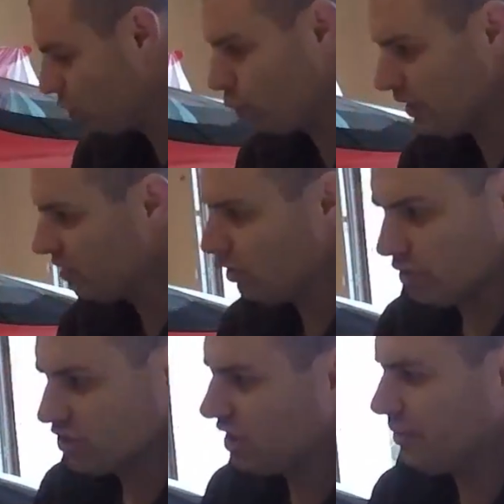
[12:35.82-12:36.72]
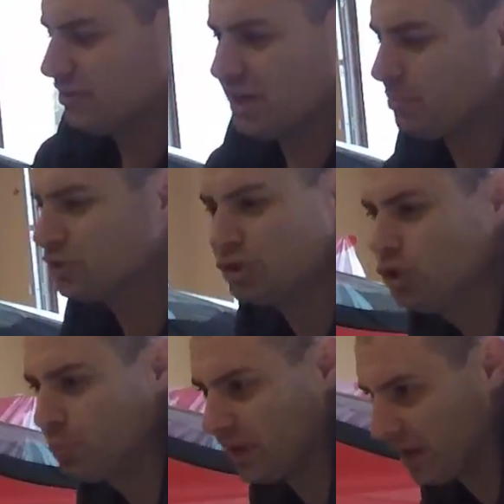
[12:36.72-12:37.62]
wheel or something. There's a couple
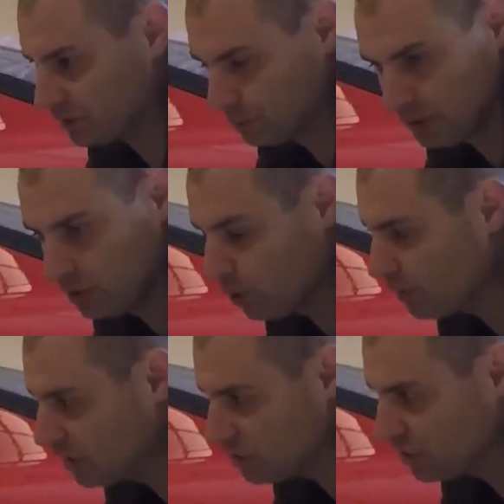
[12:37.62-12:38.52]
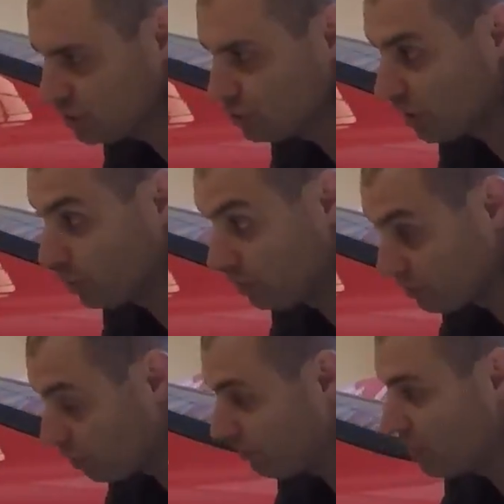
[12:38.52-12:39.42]
stupid items, but no condition issues. I went over the
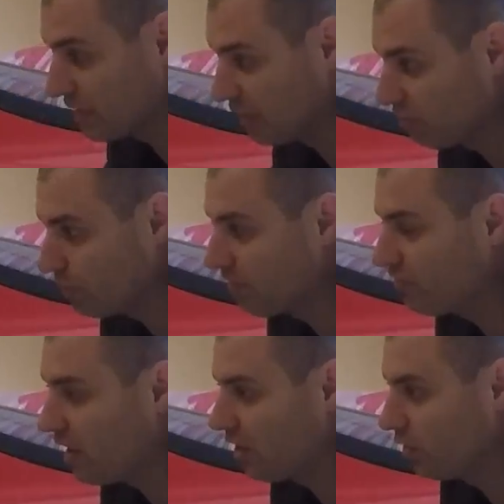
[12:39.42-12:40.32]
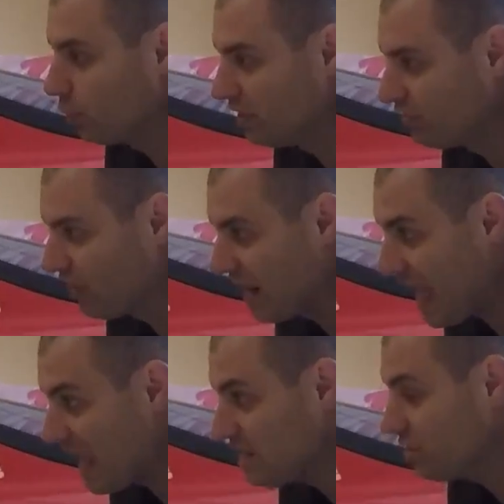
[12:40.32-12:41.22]
car very carefully with my father. We didn't find
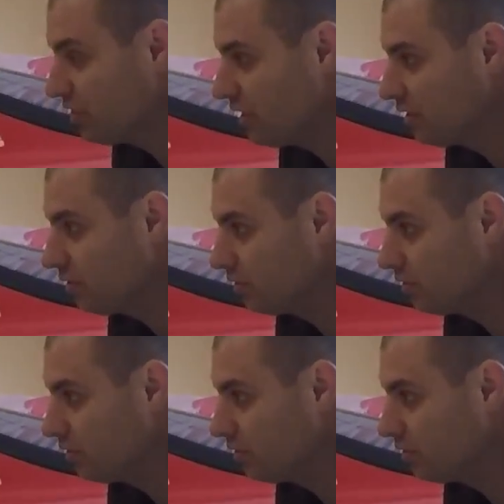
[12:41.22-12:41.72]
anything